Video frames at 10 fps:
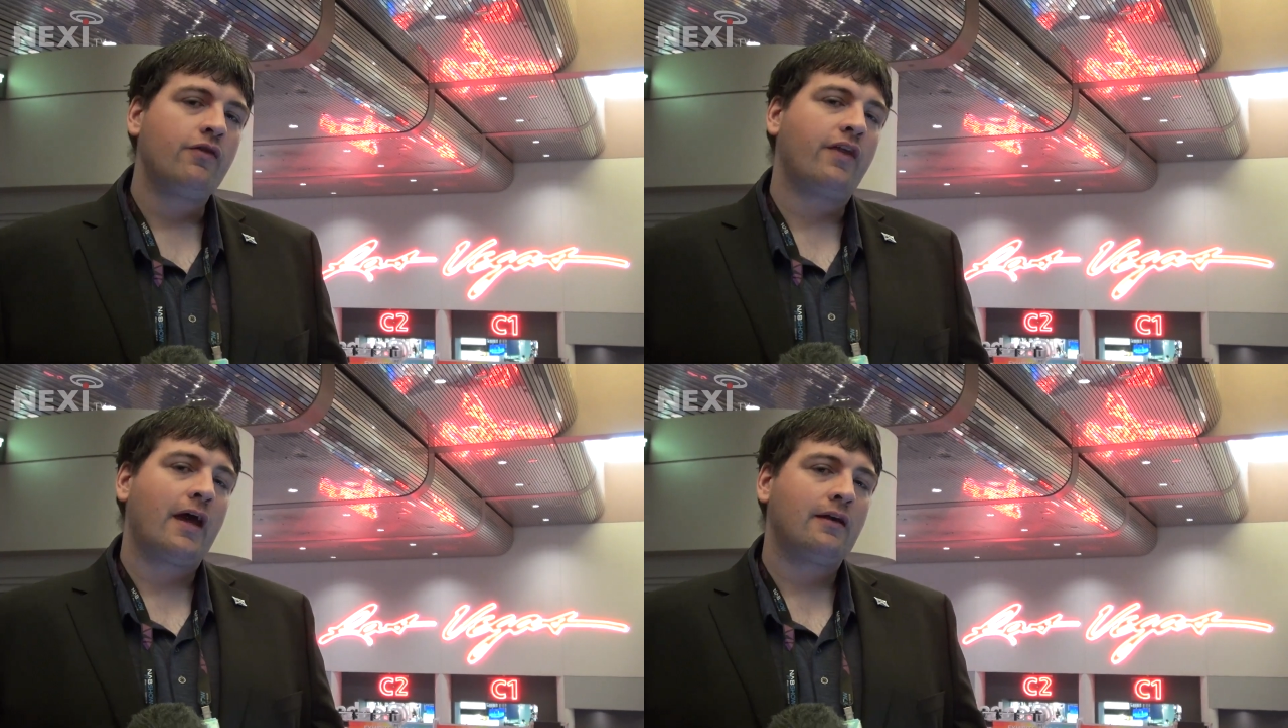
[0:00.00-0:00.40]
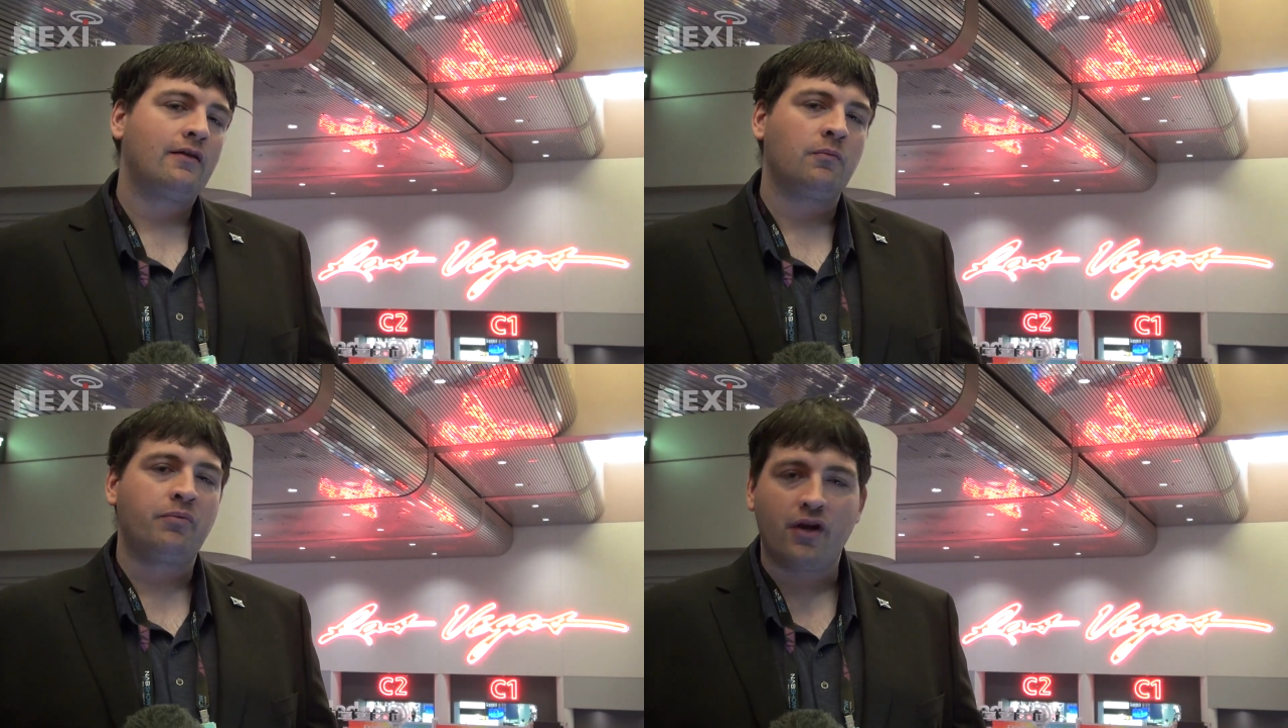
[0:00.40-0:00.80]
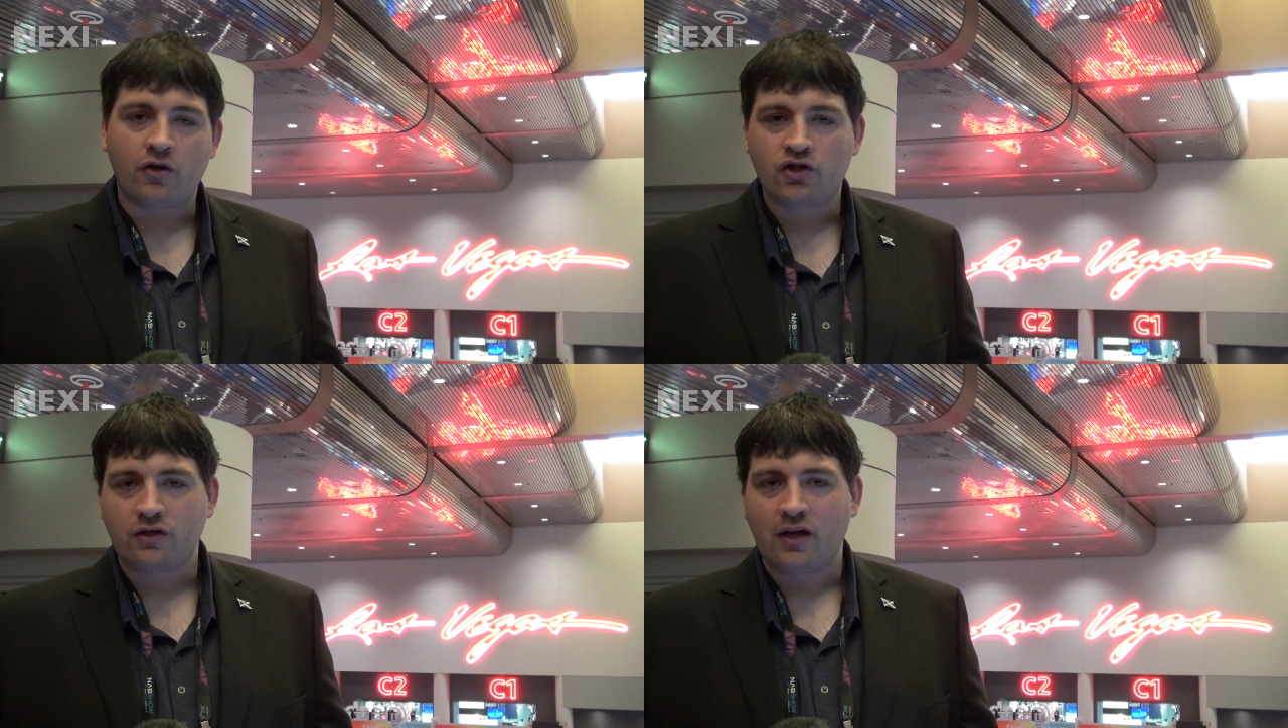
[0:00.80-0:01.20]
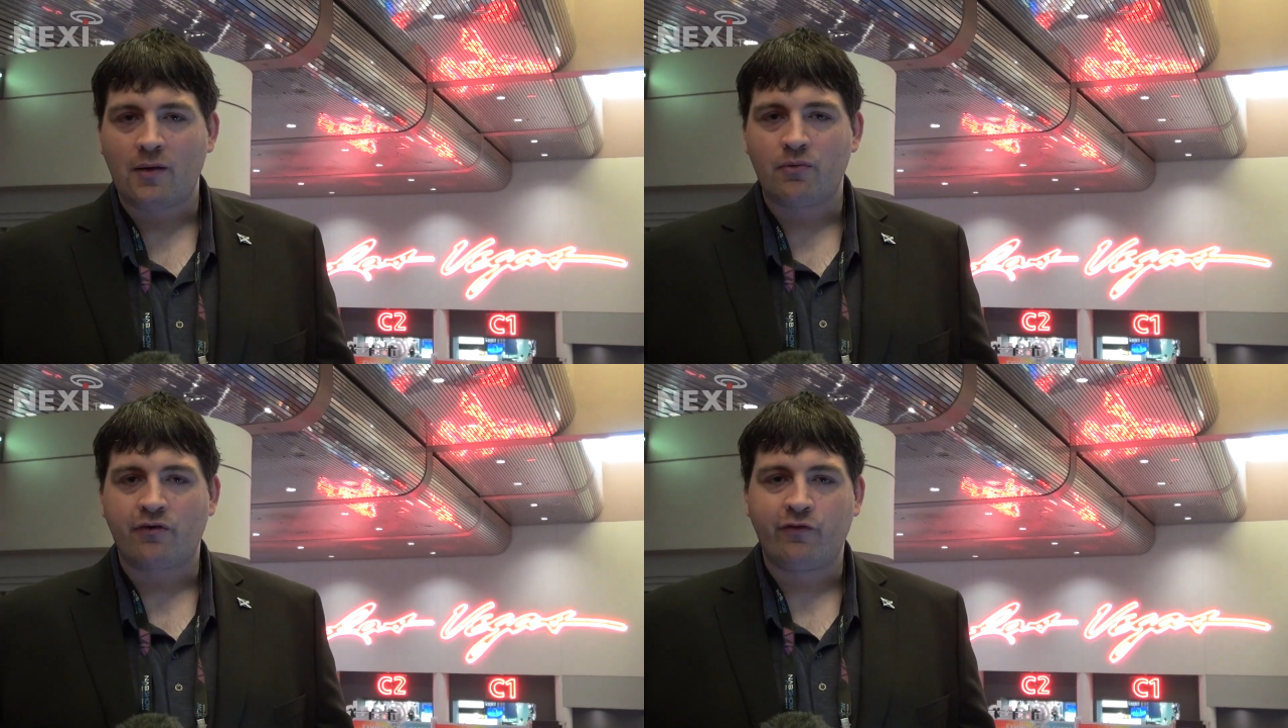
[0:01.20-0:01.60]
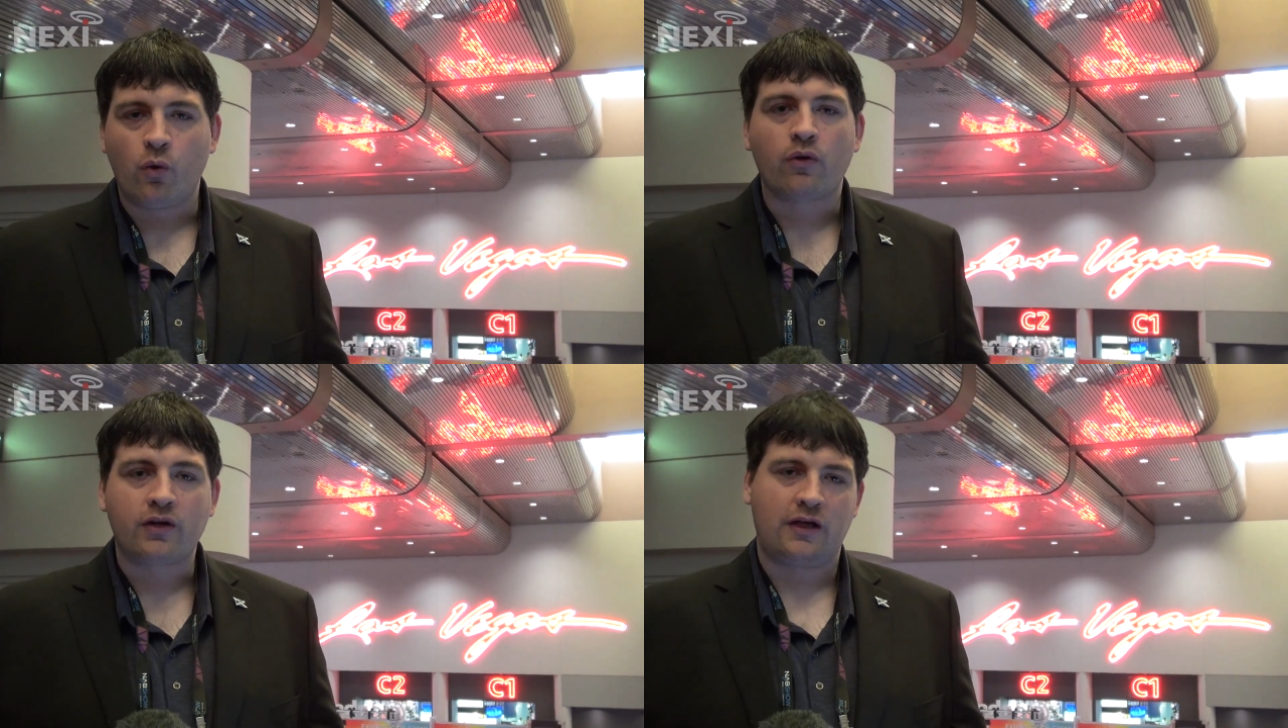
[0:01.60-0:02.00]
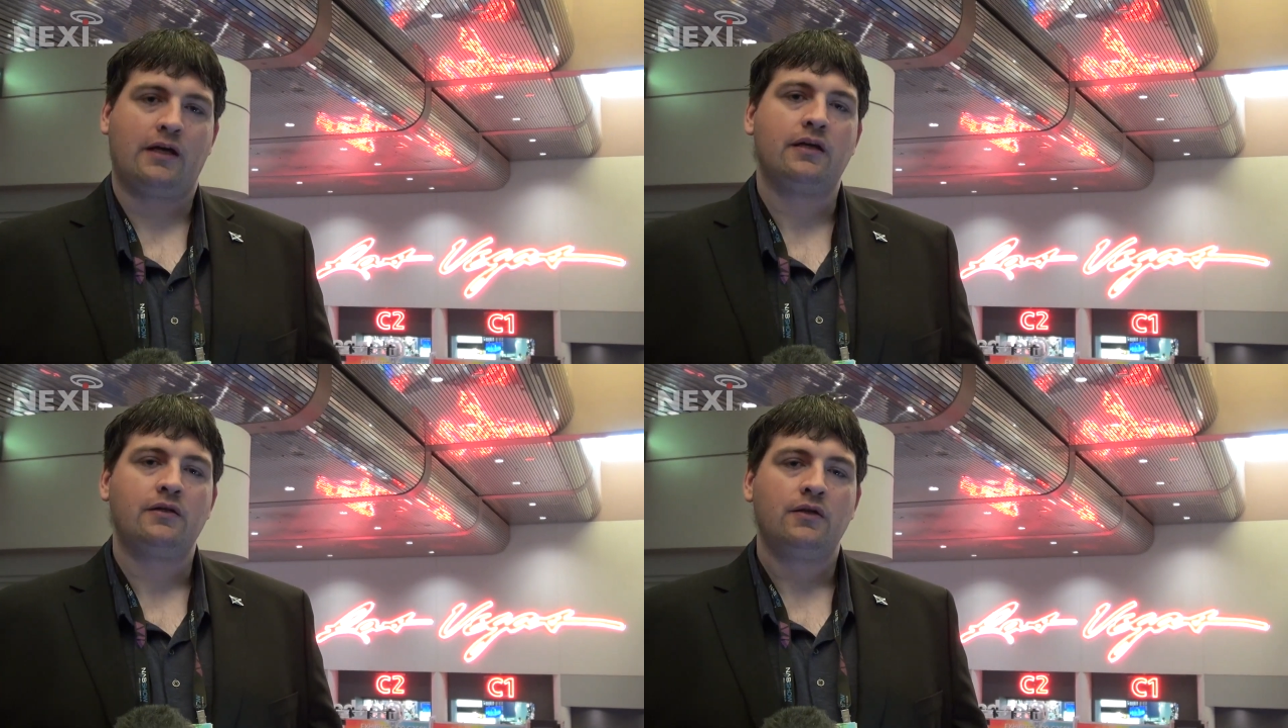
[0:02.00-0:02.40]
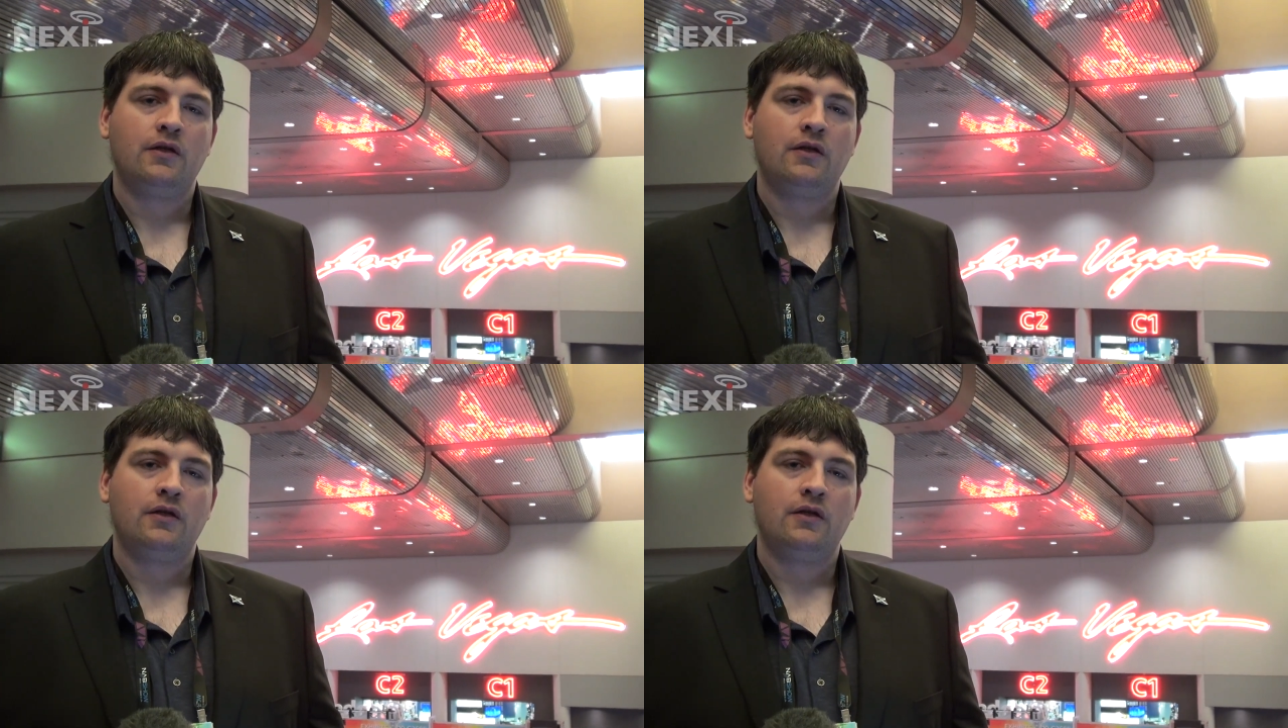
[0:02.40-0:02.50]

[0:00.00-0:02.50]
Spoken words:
then the production camera 4K.